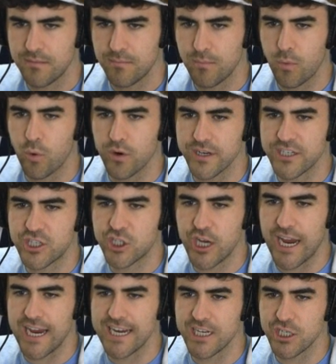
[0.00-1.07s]
More is
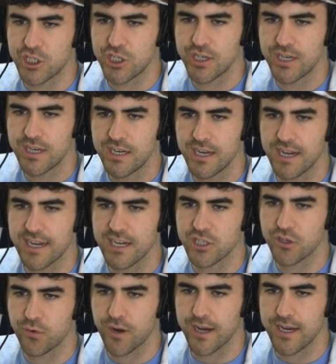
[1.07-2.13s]
change. Yeah, I
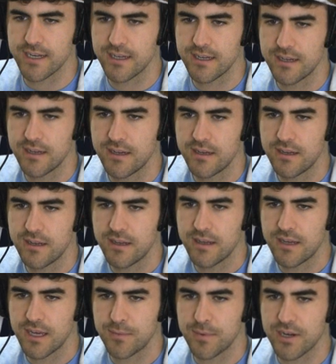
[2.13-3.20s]
guess you're right.
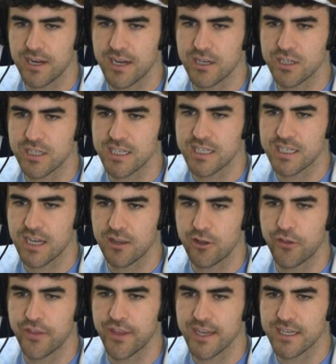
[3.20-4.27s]
I better get used to these
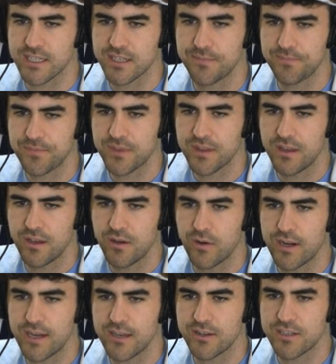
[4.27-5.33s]
color things.
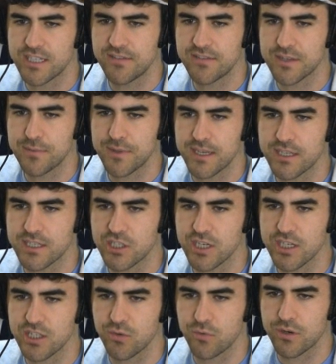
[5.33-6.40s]
Why don't you go and see if something else
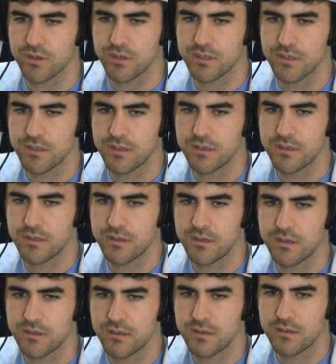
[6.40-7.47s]
changed in the world?
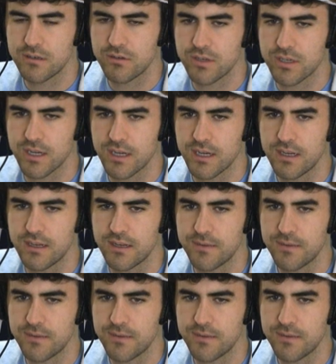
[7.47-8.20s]
Okay.